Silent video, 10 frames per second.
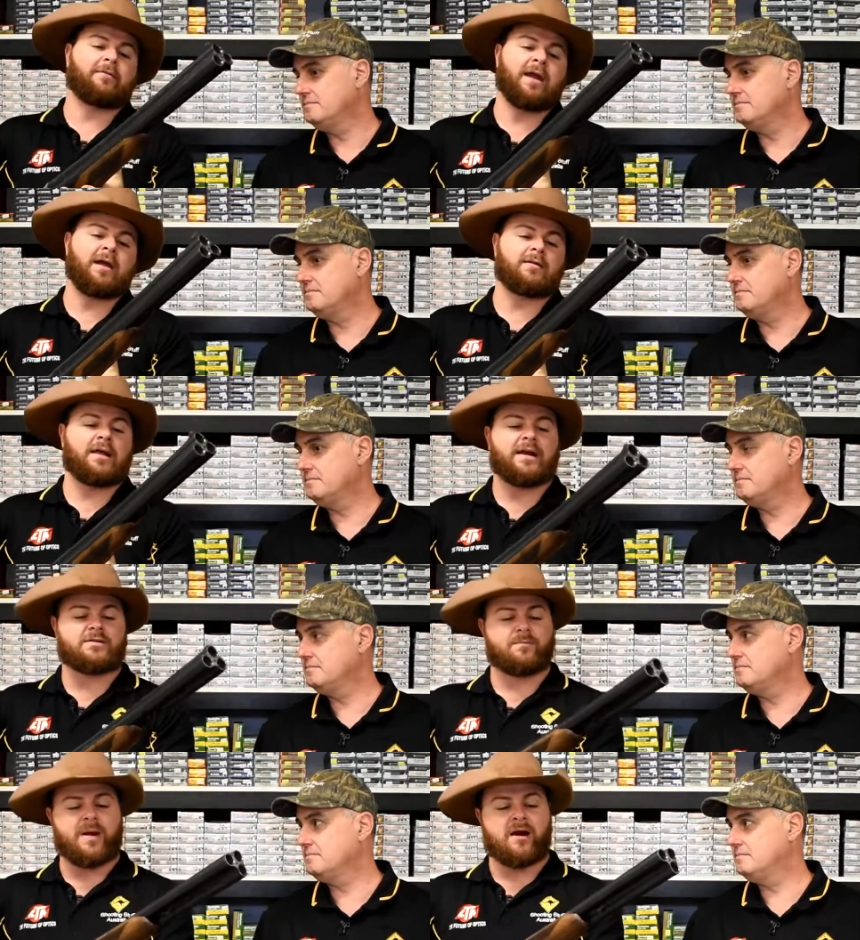Speaker 1: around. That
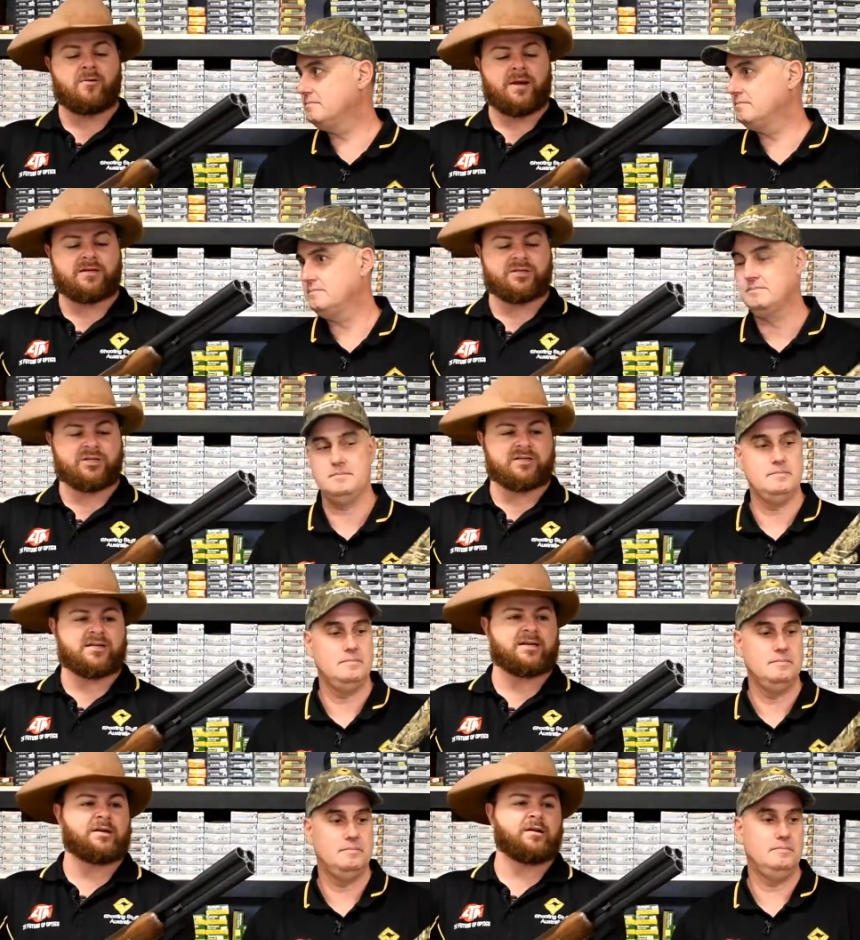extra barrel makes a shit
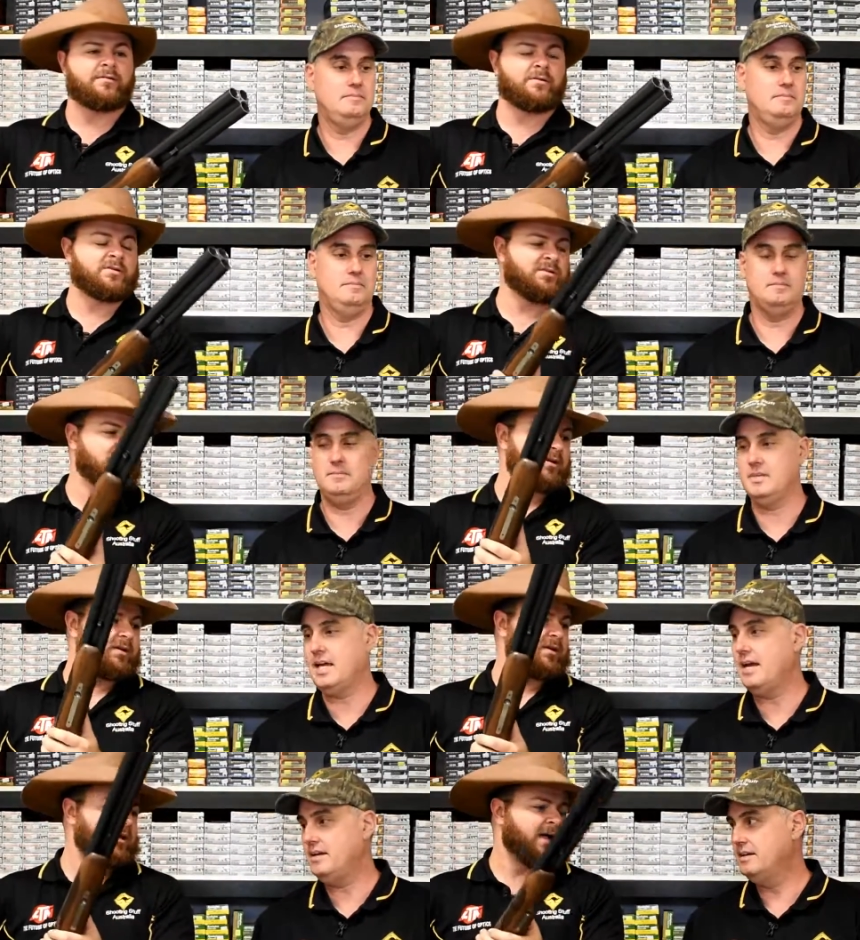ton of difference.
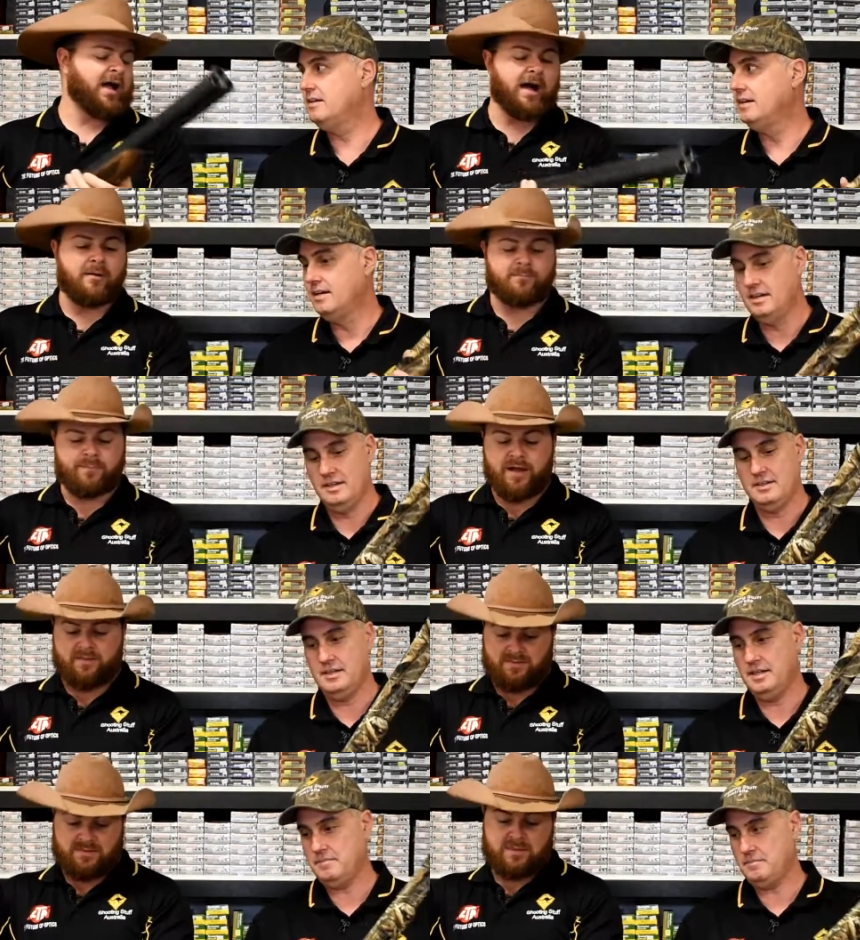Yeah. Um, but
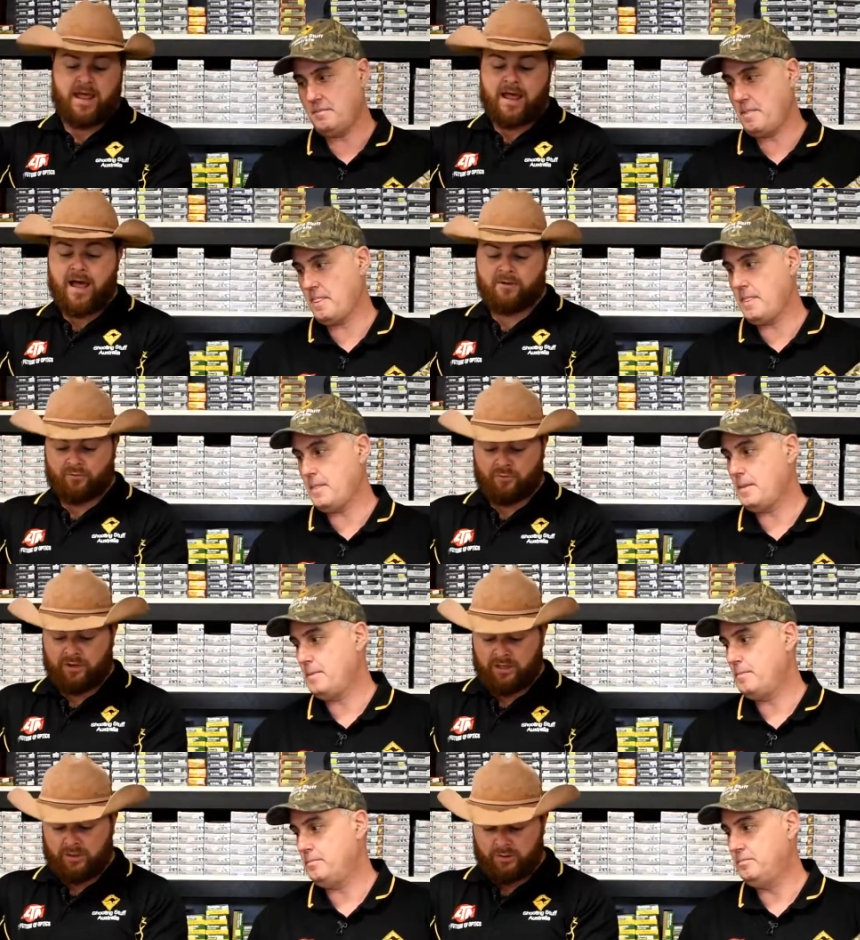yep. they are
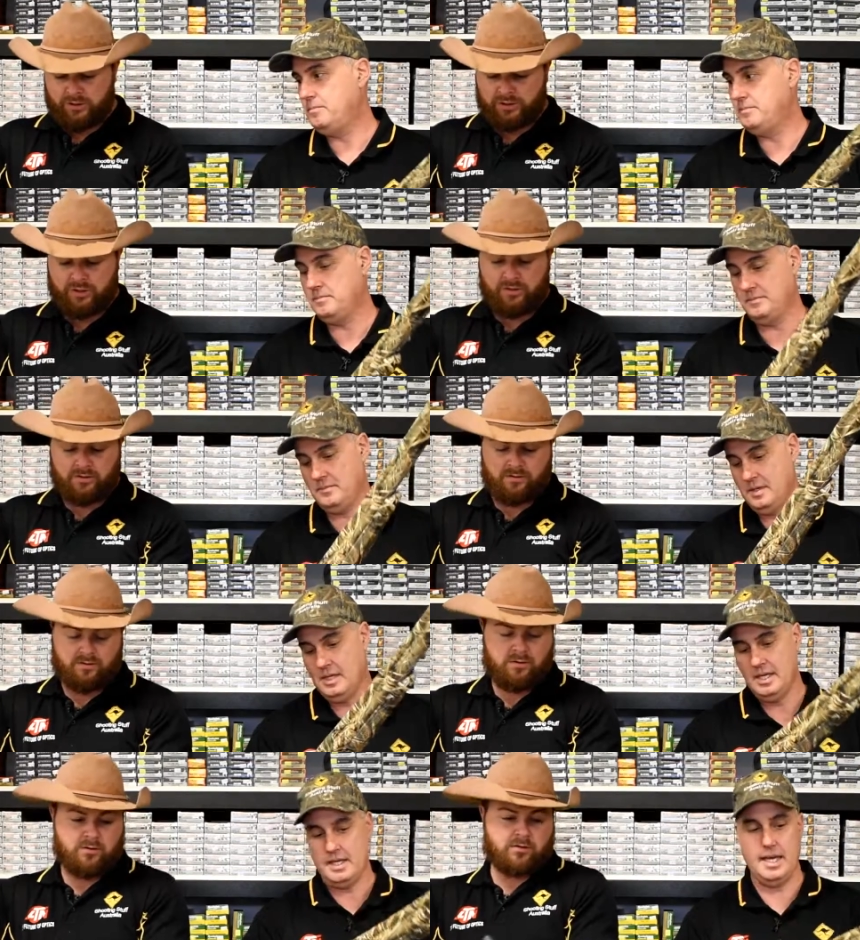really good to shoot.
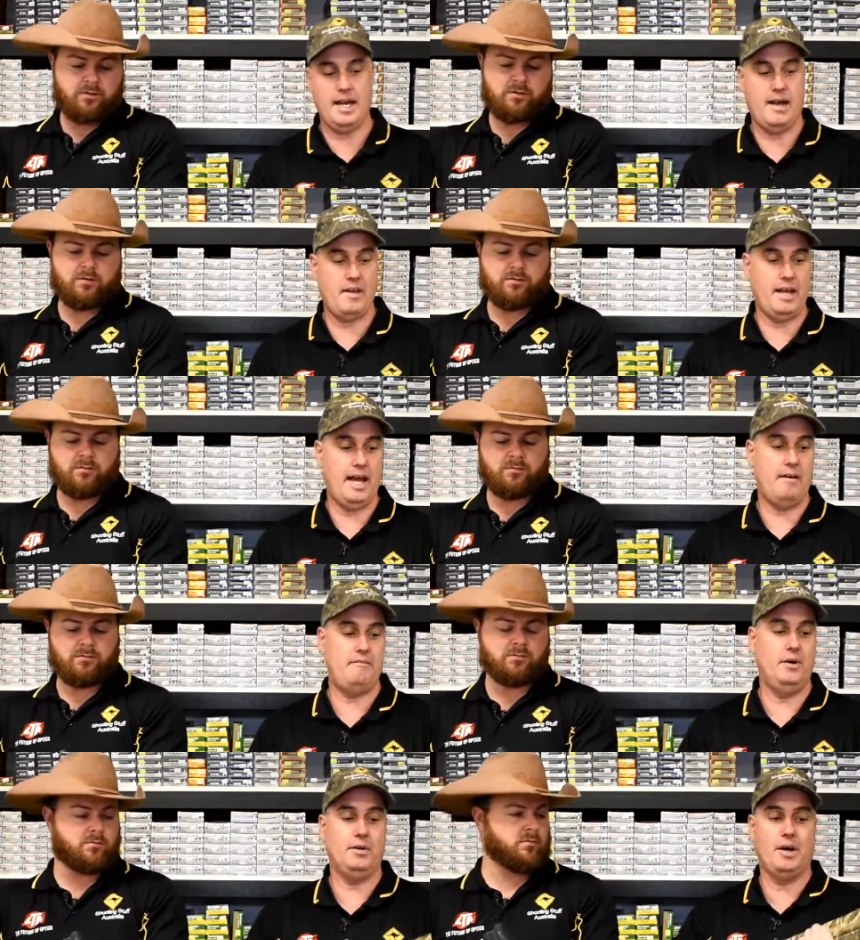
Speaker 2: Yeah, no, they uh,
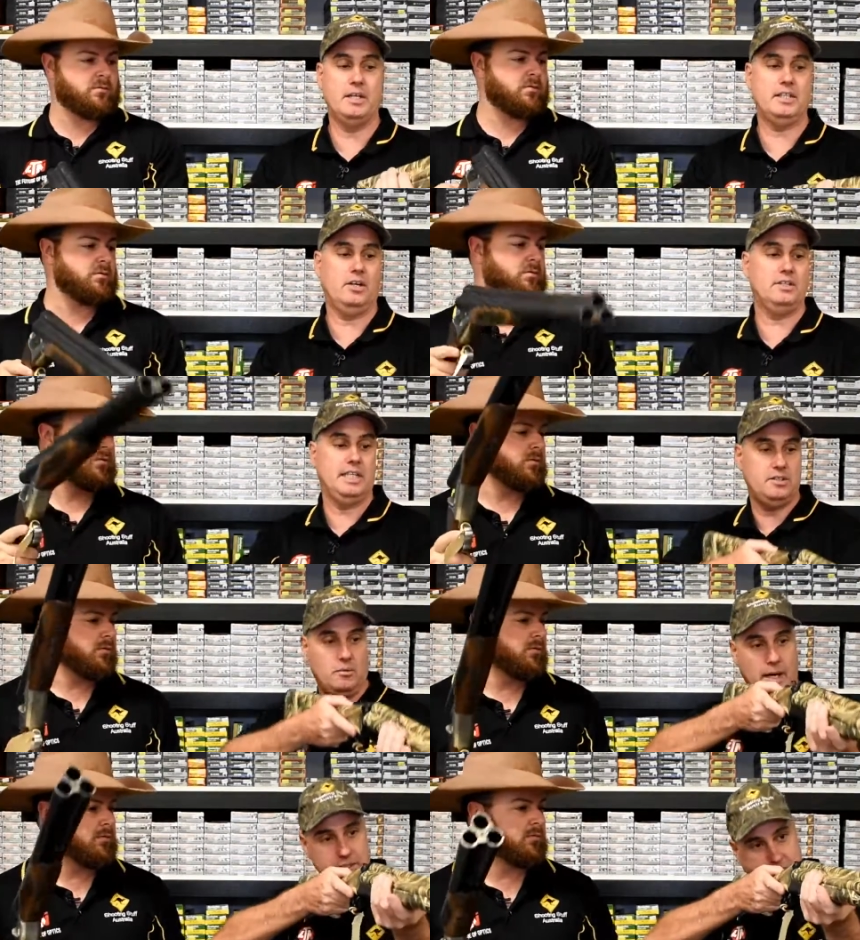feel nice. They've got a decent
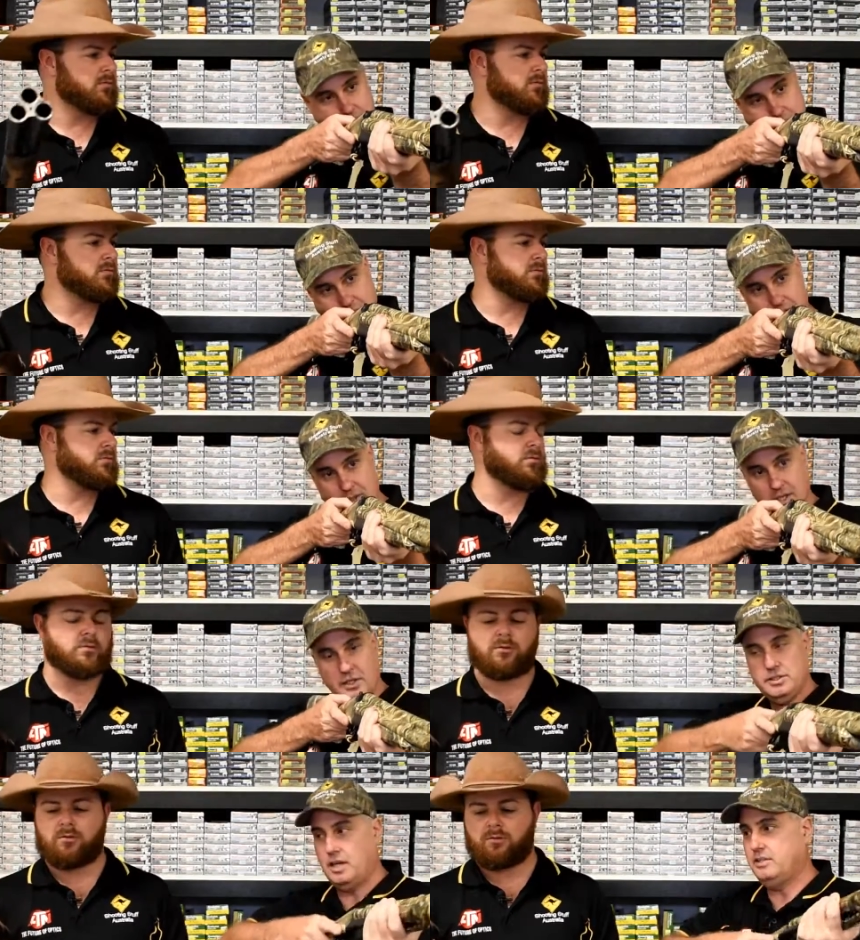weight to them too,
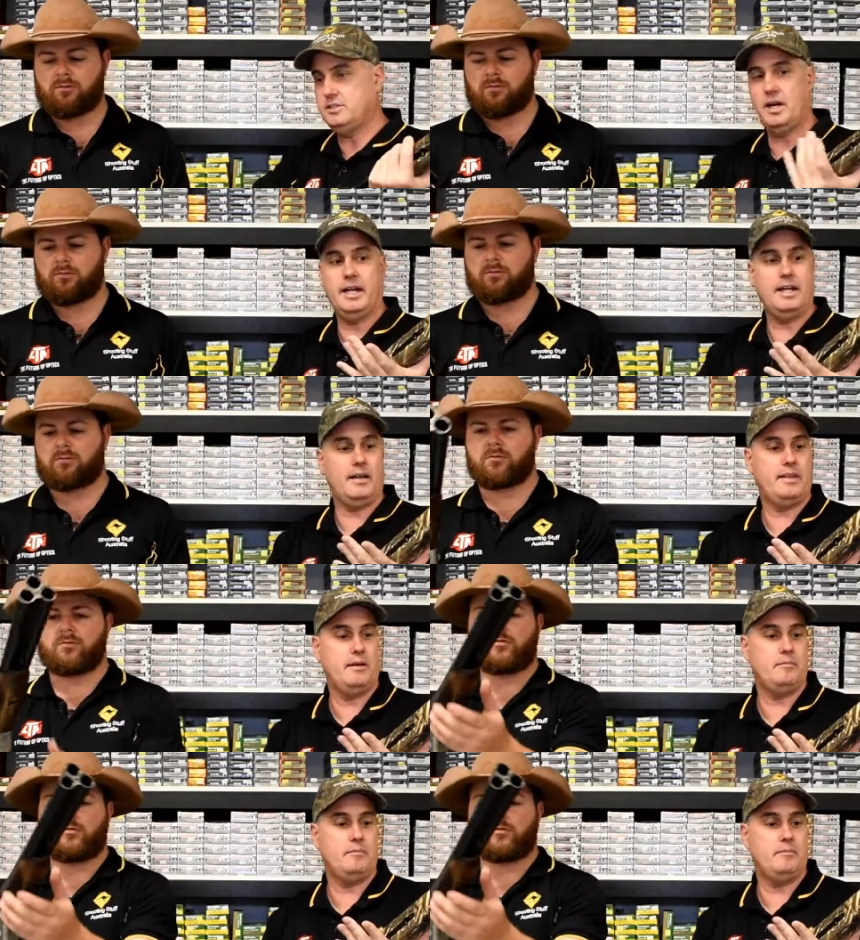so it's not going to kick that,